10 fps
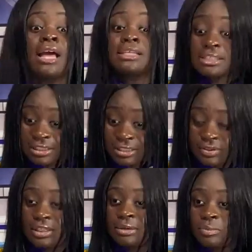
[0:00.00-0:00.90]
It's
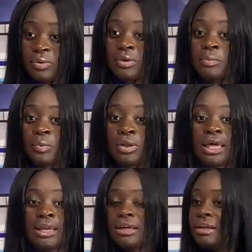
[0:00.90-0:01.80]
literally, we're
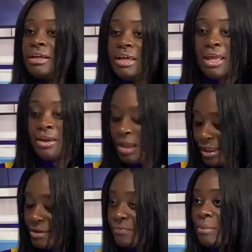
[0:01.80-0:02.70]
like,
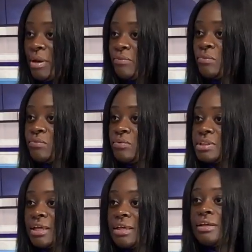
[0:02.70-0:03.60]
I can't find my phone for
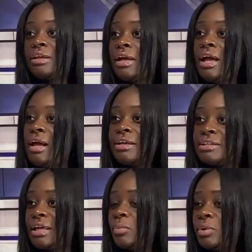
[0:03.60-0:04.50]
a second.
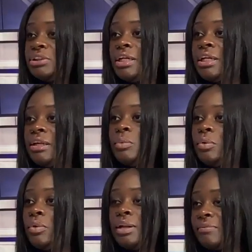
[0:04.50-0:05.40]
It's like we're shaking
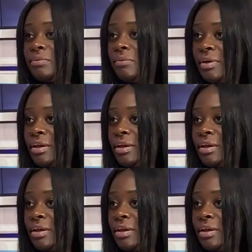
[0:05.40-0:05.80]
and we're going left.